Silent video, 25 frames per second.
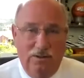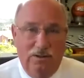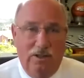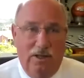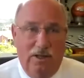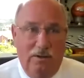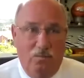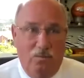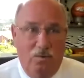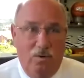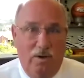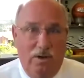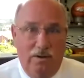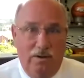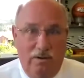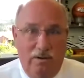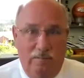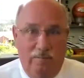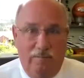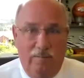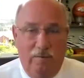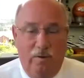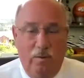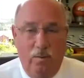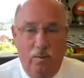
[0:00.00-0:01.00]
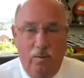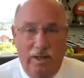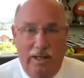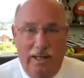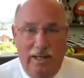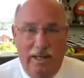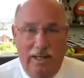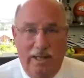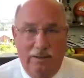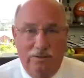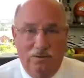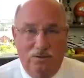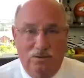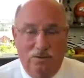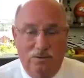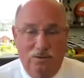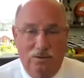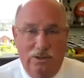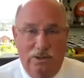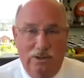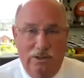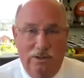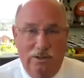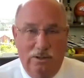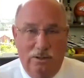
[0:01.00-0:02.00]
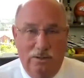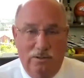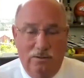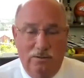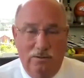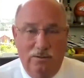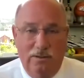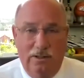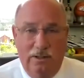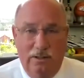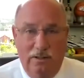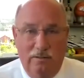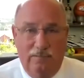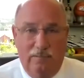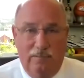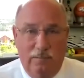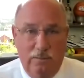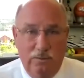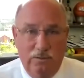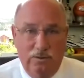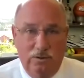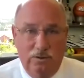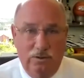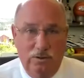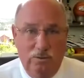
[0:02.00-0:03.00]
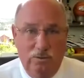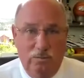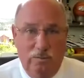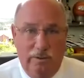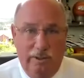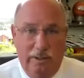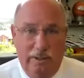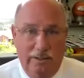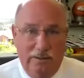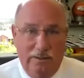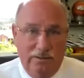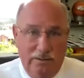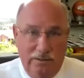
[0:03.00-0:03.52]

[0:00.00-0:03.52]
I want the phone answered here in the first two rings.